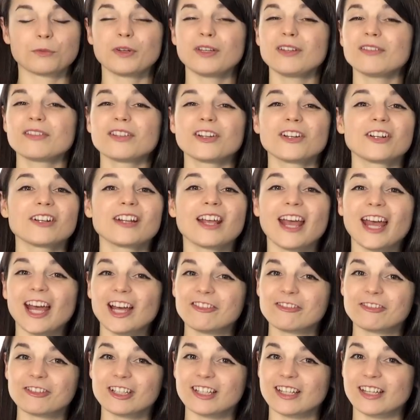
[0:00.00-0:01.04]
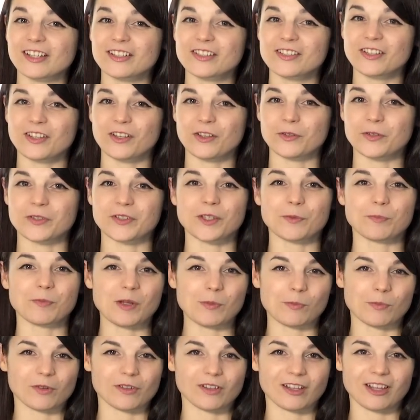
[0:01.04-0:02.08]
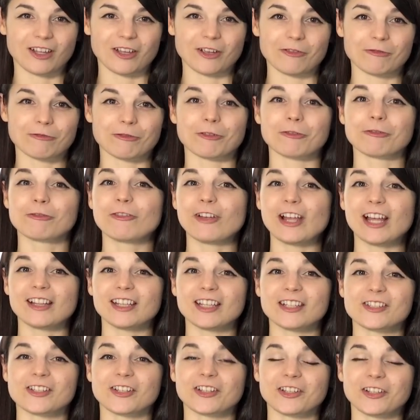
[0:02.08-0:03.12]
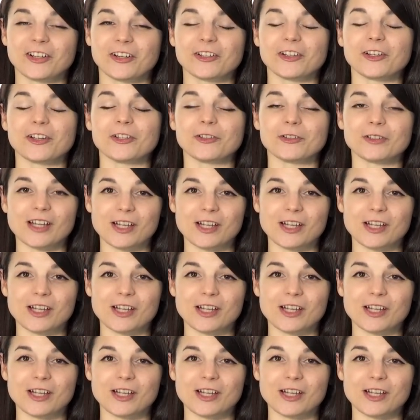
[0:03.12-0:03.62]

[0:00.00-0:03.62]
We've heard every excuse that people give for failing to learn a new